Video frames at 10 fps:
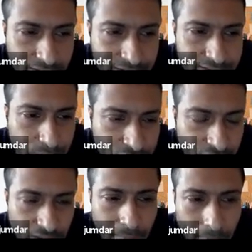Step
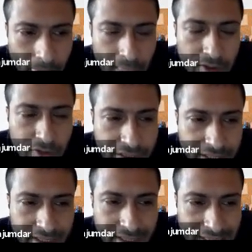3, we
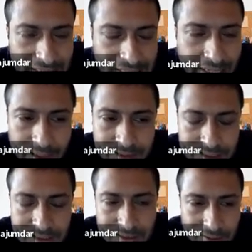create an
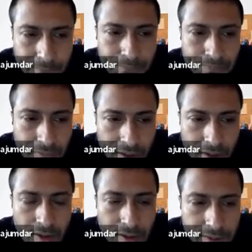index
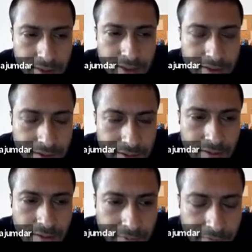that
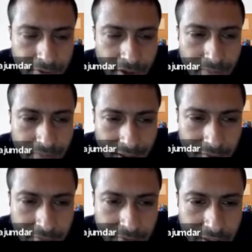from
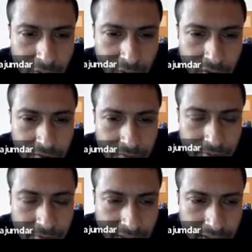every node
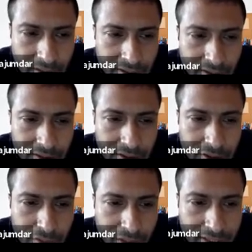V
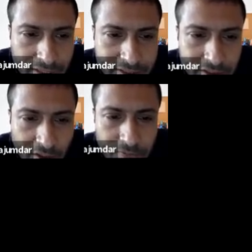to a list of